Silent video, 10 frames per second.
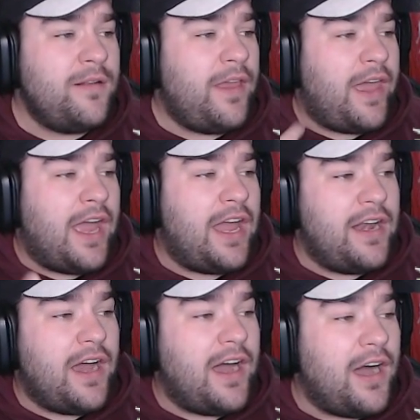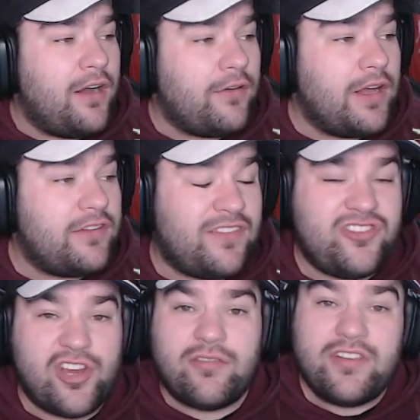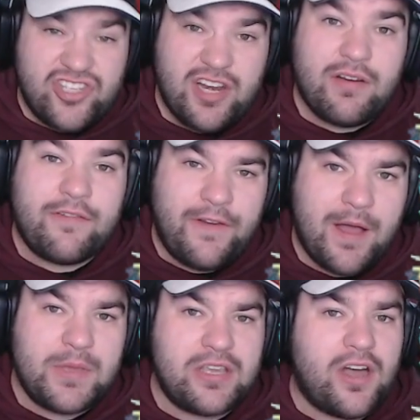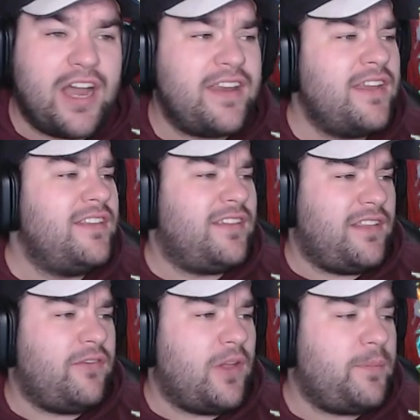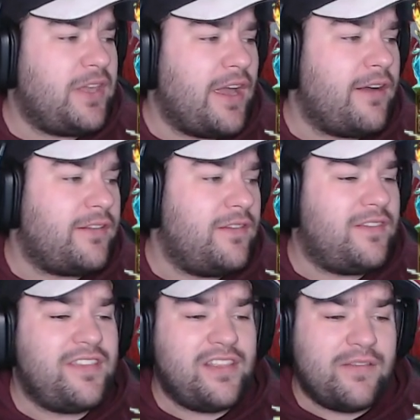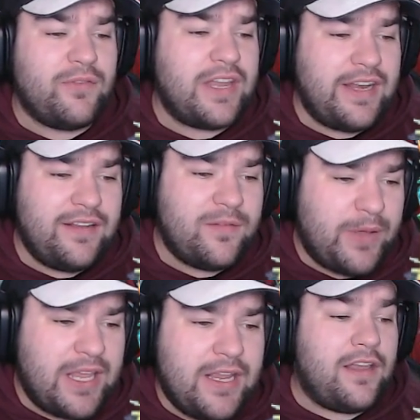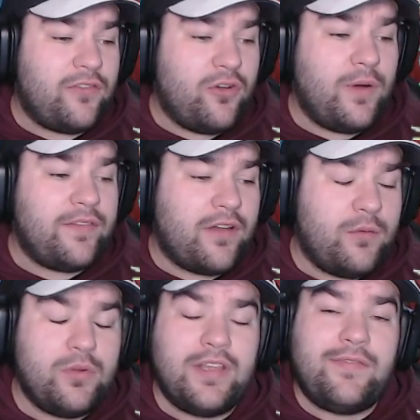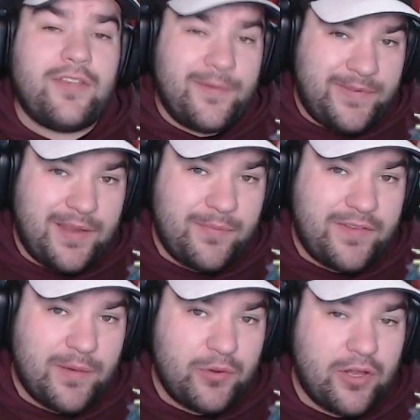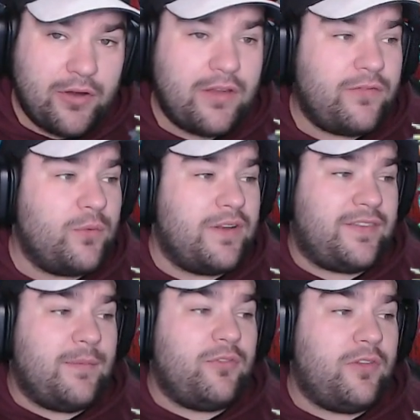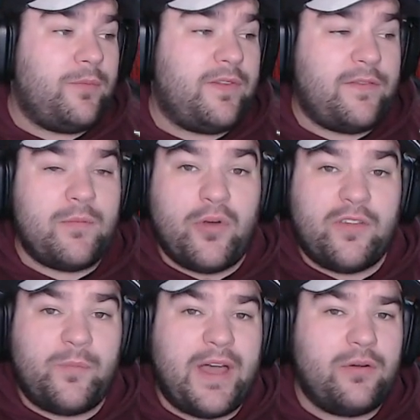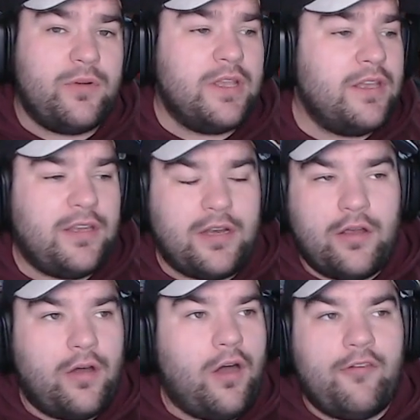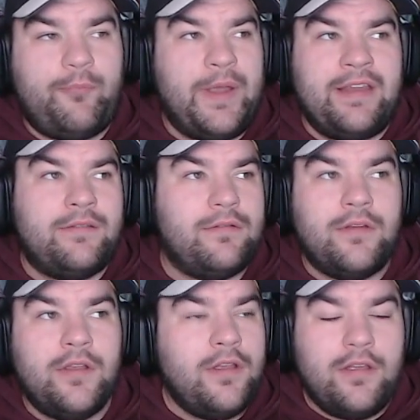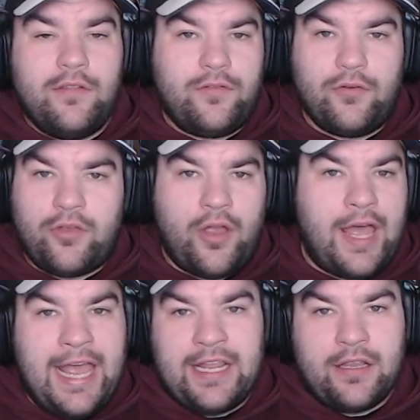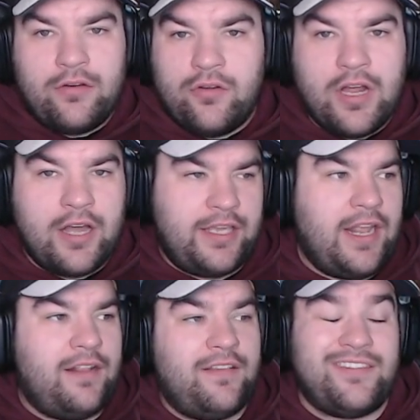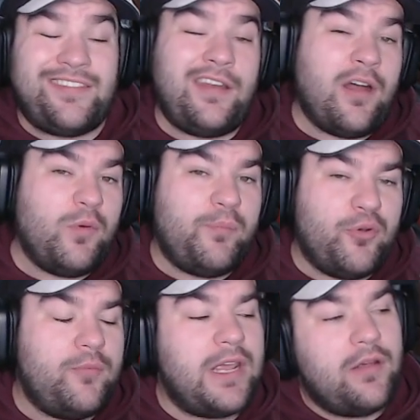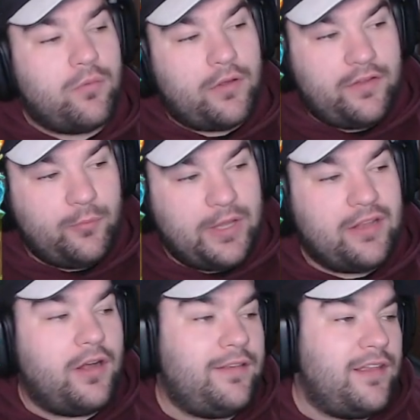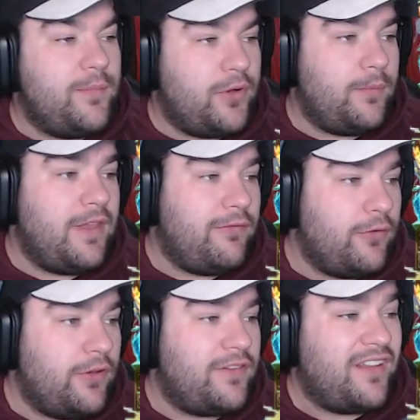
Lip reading: And our just generic farming guide to level up your characters to the level they need to be. As always, I will leave timestamps down below if you want to skip to a specific boss battle. You know, oh, I've beaten Zuko, Aang, and Unagi easy. I just need help with Bumi. Well, there'll be a guide down the bottom there for you.